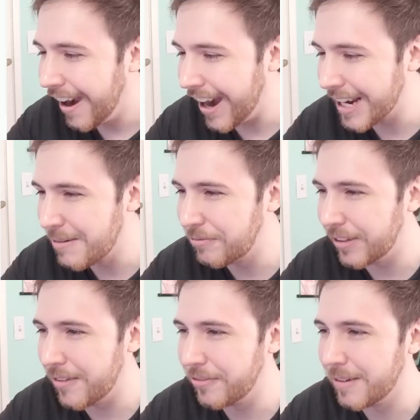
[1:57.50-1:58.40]
Alright, give me
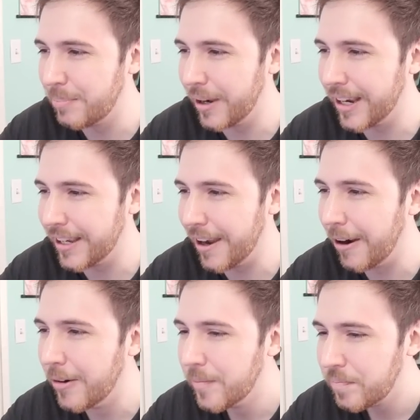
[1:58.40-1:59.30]
fluffy and pink,
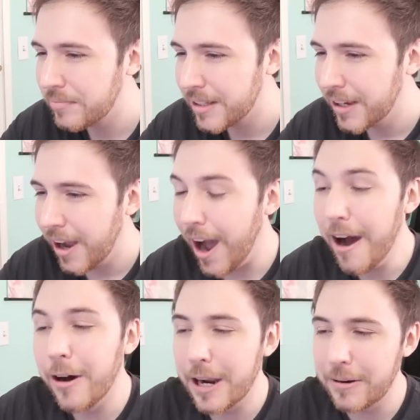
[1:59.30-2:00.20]
yo.
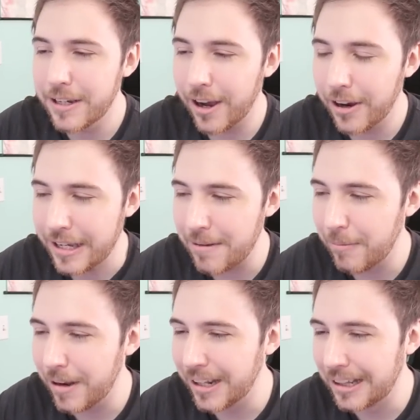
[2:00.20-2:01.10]
Oh, here we go,
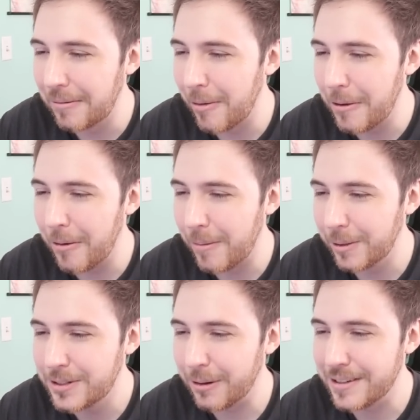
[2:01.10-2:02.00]
okay, a little more
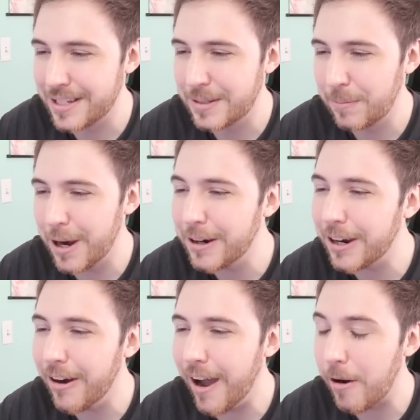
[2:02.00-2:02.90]
normal choices.
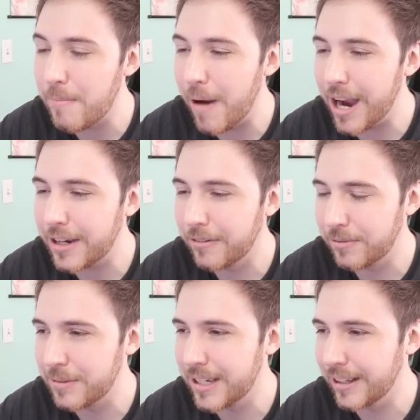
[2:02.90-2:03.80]
Ryuko or Mako
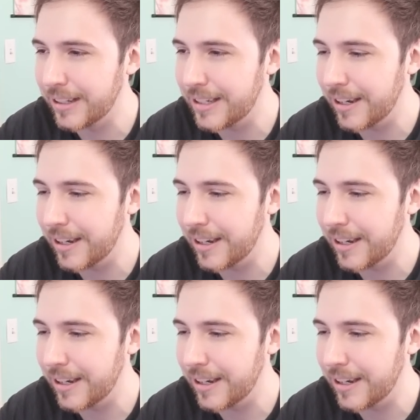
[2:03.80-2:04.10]
from Kill la